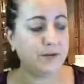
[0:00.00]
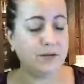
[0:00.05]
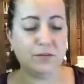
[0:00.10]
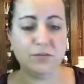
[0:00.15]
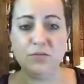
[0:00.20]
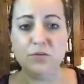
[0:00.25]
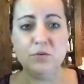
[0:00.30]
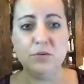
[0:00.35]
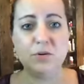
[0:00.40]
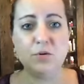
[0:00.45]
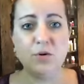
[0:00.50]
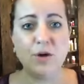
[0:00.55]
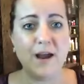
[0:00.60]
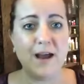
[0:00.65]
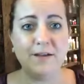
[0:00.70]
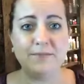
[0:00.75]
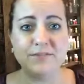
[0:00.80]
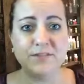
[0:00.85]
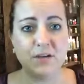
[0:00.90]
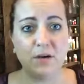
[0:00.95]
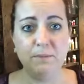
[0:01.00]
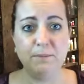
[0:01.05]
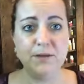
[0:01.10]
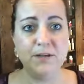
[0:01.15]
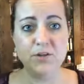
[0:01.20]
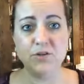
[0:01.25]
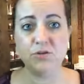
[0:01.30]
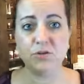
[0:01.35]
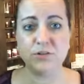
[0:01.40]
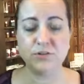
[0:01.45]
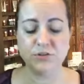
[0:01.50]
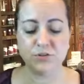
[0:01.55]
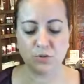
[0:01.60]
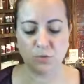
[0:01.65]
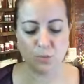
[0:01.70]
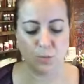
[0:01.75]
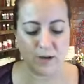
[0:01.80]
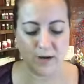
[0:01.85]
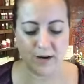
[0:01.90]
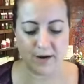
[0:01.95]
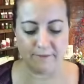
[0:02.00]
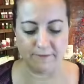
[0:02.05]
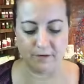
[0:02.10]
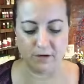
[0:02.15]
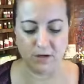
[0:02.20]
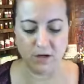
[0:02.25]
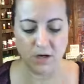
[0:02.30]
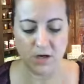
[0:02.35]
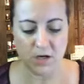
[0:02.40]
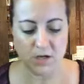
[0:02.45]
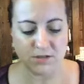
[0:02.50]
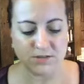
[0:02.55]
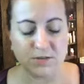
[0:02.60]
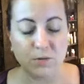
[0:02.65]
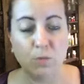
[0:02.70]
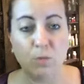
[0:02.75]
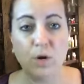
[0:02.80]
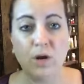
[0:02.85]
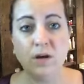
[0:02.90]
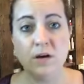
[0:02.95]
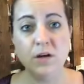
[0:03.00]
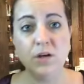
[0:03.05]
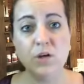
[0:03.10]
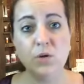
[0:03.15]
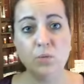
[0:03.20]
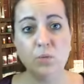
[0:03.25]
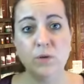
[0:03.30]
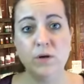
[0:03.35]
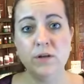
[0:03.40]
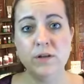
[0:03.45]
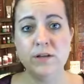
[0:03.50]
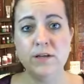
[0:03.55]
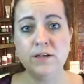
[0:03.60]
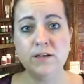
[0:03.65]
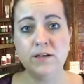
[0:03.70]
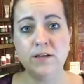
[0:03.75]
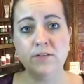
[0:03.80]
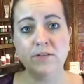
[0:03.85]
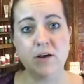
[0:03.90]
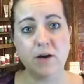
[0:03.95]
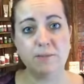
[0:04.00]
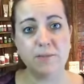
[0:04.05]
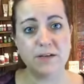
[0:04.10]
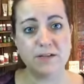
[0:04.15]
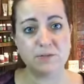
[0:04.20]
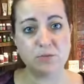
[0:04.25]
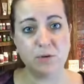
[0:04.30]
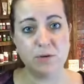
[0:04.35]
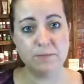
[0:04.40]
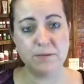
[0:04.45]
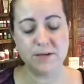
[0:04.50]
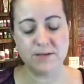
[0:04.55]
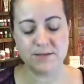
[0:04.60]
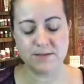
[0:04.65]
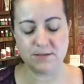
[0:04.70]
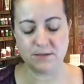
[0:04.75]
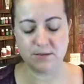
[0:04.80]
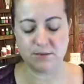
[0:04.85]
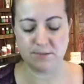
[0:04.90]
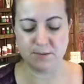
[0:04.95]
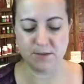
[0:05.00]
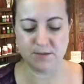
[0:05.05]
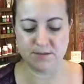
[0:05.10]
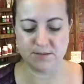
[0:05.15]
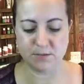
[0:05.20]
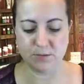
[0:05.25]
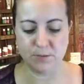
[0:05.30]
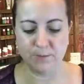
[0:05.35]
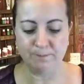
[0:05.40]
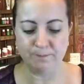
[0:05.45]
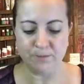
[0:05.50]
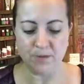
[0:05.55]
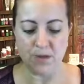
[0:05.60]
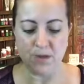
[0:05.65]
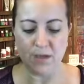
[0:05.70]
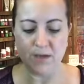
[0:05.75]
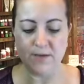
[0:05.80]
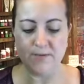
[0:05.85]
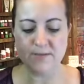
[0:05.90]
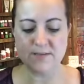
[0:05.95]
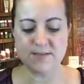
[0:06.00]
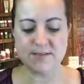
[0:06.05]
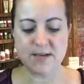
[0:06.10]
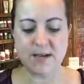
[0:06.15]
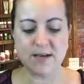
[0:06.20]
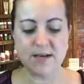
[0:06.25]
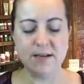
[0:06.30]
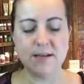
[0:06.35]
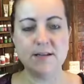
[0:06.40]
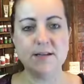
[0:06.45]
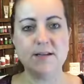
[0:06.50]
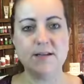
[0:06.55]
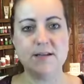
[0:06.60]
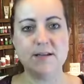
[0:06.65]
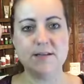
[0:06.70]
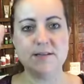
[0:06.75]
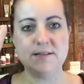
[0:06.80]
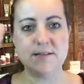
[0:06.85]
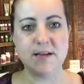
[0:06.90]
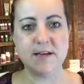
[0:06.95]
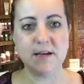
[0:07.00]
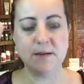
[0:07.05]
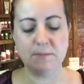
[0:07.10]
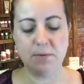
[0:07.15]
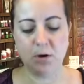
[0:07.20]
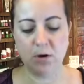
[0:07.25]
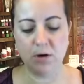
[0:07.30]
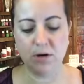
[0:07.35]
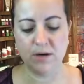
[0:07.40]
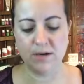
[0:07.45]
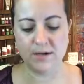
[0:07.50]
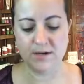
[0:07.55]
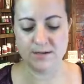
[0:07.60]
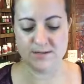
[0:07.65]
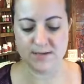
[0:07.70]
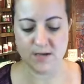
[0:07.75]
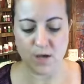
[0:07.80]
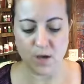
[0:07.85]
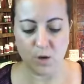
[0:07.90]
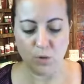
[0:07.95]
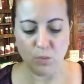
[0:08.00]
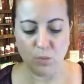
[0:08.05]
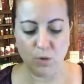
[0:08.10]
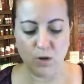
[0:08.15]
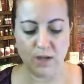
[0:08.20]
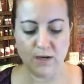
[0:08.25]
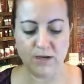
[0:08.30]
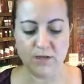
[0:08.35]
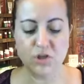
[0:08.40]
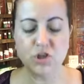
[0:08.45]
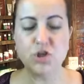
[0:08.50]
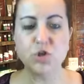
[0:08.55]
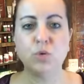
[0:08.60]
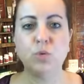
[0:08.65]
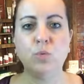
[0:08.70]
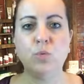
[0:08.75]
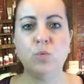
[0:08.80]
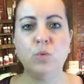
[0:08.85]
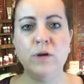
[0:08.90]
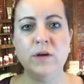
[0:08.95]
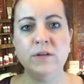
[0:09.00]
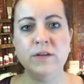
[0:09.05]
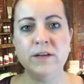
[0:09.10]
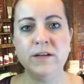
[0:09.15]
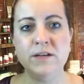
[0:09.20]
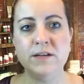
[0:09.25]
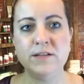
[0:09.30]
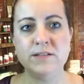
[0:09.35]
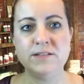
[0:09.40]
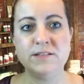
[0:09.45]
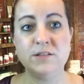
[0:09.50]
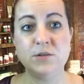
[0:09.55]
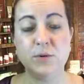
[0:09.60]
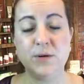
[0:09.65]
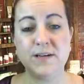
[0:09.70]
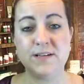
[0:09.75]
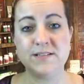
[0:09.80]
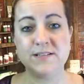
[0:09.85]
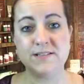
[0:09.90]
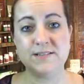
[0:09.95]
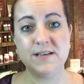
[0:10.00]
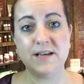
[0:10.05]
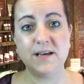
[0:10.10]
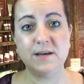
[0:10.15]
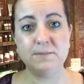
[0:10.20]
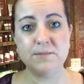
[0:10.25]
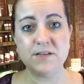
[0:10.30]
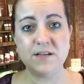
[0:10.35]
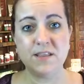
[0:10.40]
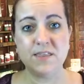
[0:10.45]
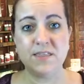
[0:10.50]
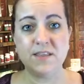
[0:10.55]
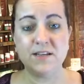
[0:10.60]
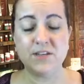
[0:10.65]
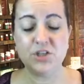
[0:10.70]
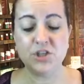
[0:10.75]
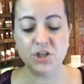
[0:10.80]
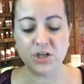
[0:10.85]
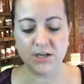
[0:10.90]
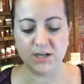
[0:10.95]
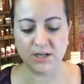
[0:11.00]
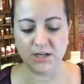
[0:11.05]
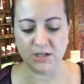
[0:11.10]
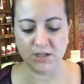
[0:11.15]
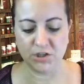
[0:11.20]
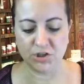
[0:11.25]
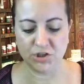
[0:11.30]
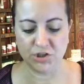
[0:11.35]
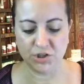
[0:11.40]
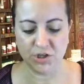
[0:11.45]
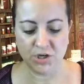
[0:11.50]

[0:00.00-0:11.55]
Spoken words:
doing crafts on Pinterest or whatever. So what are you willing to give up? That's one piece of the puzzle. And the second part is, what is your willingness to accept the change?